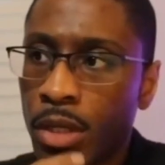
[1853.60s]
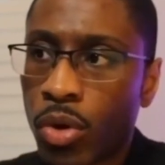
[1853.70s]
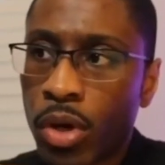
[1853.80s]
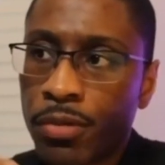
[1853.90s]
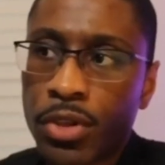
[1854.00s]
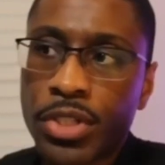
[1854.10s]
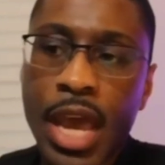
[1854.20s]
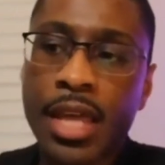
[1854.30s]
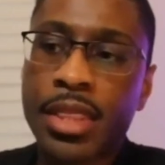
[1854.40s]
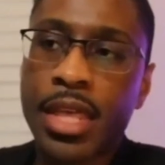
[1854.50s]
So if you're
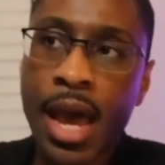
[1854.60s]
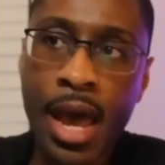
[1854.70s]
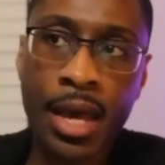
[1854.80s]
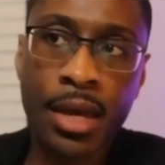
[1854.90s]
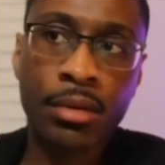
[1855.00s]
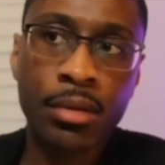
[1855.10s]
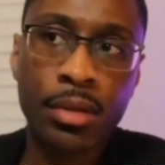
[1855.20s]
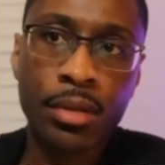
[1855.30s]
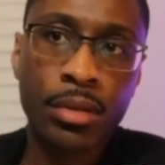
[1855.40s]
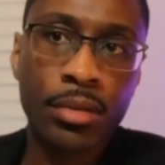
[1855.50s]
sad that
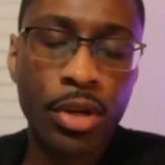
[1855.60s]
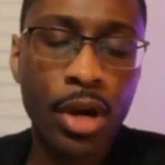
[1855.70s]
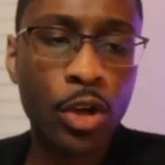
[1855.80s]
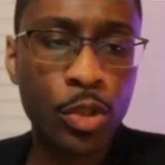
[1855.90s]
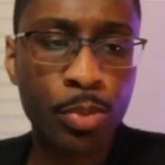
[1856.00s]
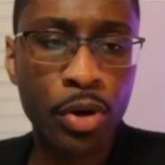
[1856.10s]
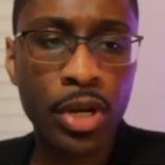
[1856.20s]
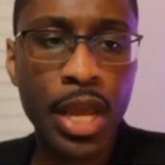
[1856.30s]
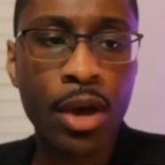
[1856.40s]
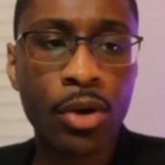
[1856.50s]
your house
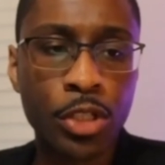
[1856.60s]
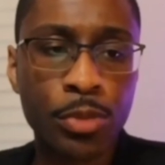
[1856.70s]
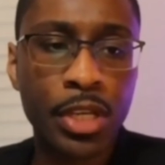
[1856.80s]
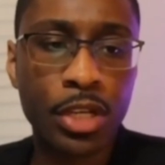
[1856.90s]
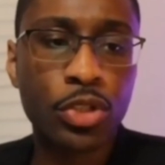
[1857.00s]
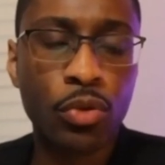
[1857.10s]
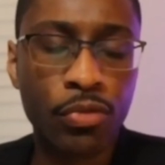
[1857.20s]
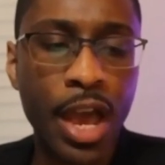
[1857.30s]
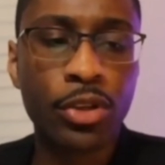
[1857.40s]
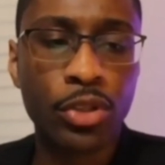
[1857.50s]
burned down, it's because you
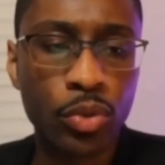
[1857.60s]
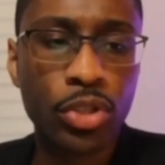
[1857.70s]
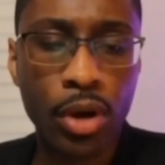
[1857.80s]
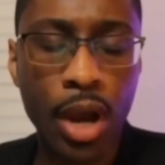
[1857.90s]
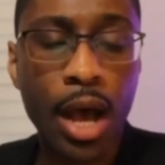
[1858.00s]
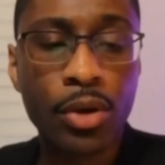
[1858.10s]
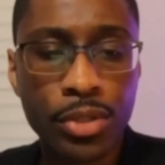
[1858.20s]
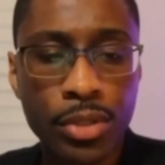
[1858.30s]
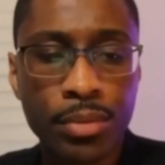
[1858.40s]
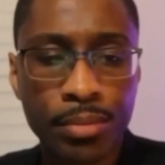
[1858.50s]
valued your
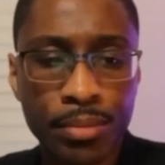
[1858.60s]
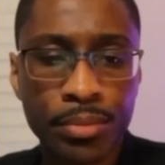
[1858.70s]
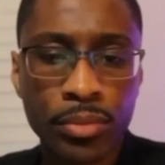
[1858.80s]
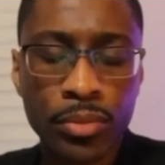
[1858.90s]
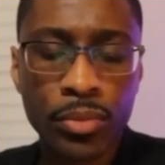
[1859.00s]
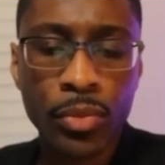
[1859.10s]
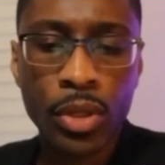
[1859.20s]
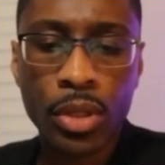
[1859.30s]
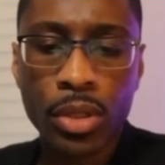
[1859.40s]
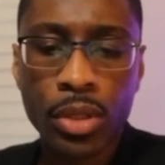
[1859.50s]
house.
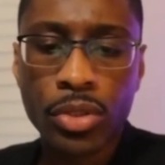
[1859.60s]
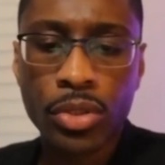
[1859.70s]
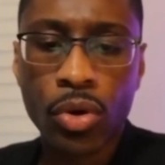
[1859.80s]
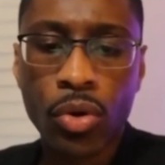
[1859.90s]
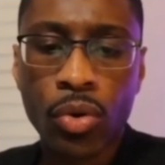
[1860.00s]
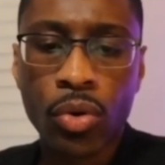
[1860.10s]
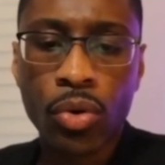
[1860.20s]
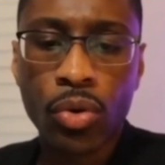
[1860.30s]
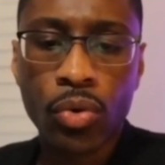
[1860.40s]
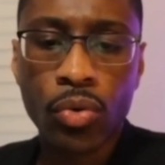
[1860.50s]
So
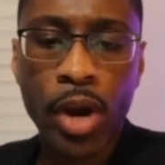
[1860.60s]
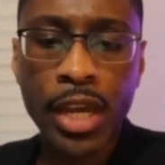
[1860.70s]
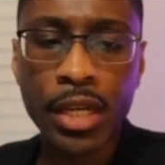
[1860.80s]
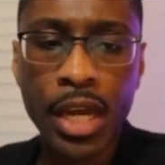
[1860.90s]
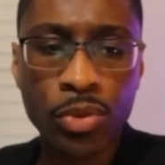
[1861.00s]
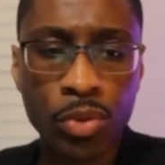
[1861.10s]
recognize